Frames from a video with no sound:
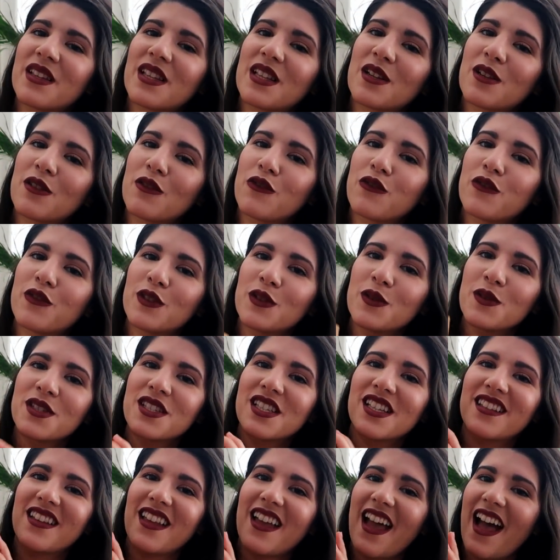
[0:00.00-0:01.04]
little flutes
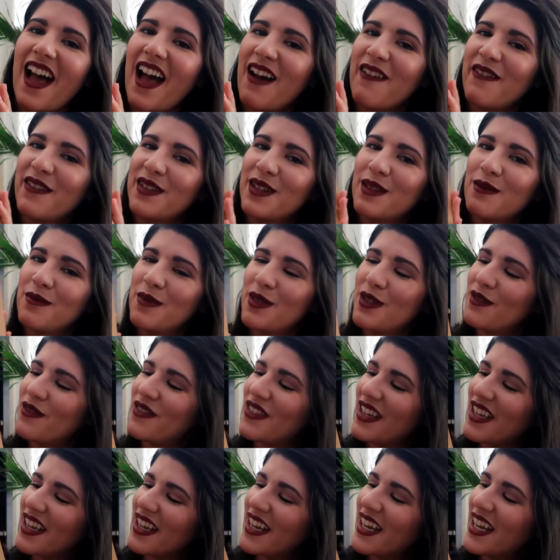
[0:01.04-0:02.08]
that they have in the
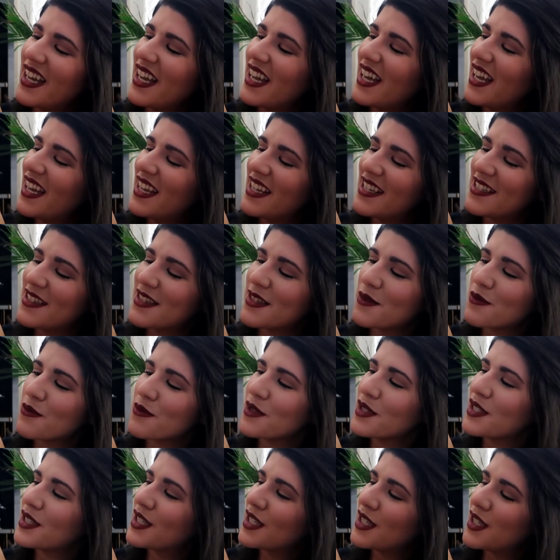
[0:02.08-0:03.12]
movie. Just
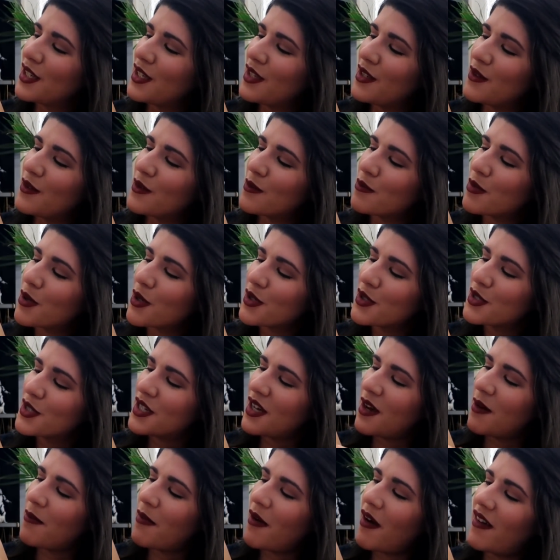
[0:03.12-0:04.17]
really cute, perched
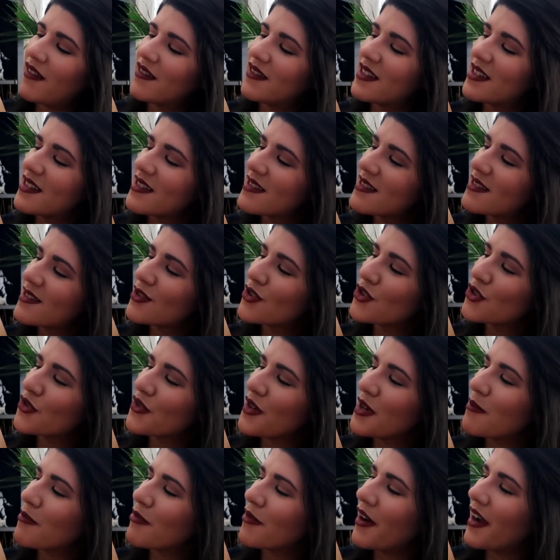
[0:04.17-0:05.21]
up on this
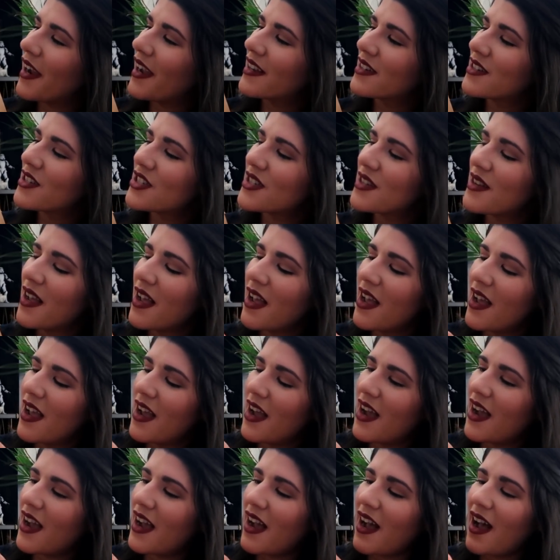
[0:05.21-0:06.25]
tree branch.
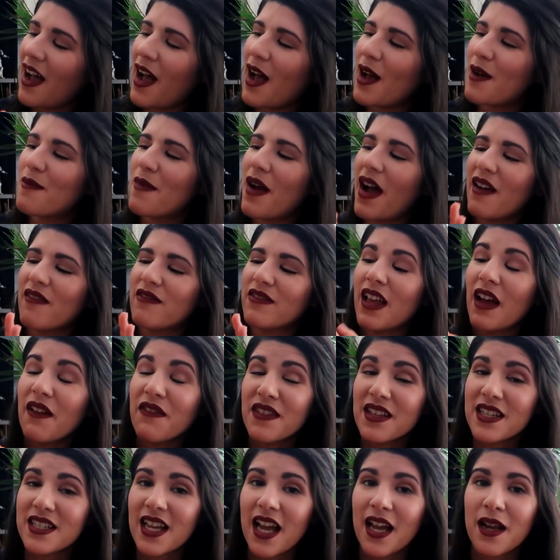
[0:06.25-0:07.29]
I've
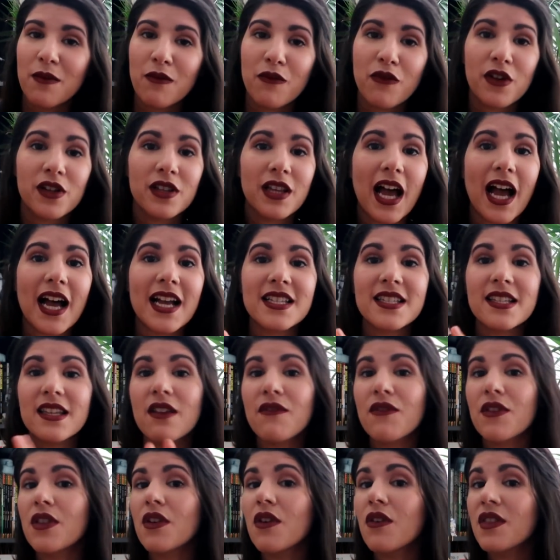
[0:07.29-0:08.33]
left this item for last,
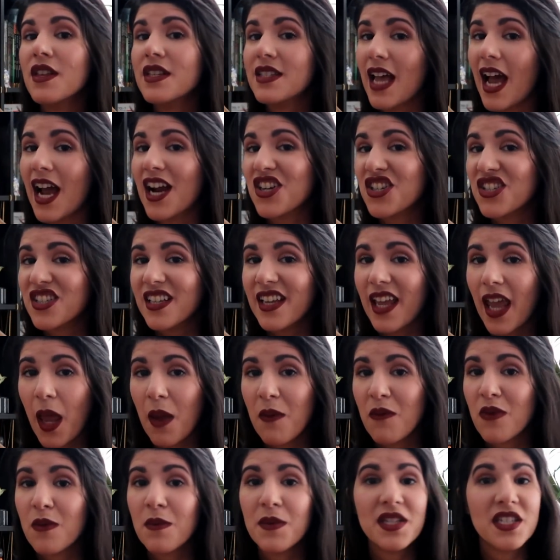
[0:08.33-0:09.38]
even though this actually
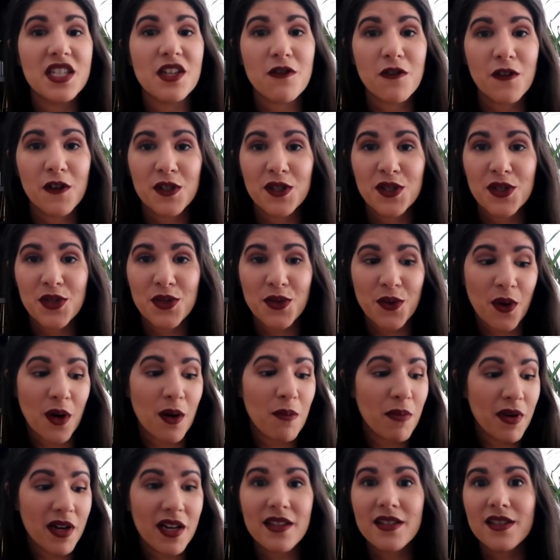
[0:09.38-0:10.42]
came from a different
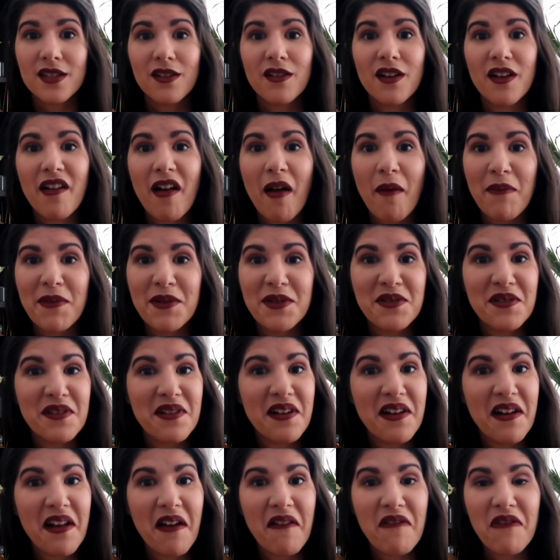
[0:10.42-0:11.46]
store, but it's a great
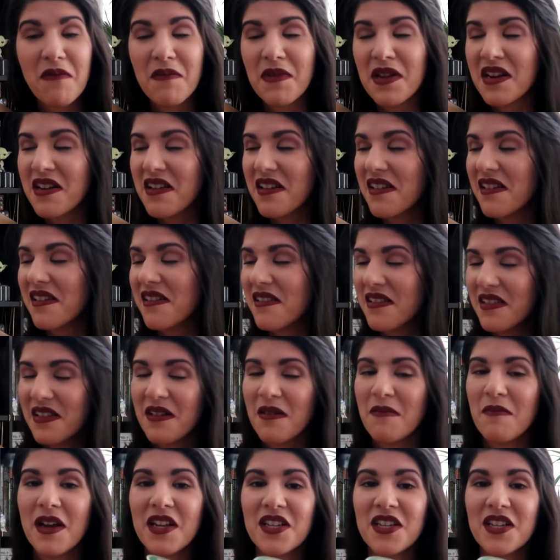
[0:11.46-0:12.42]
opportunity now for me to, you know,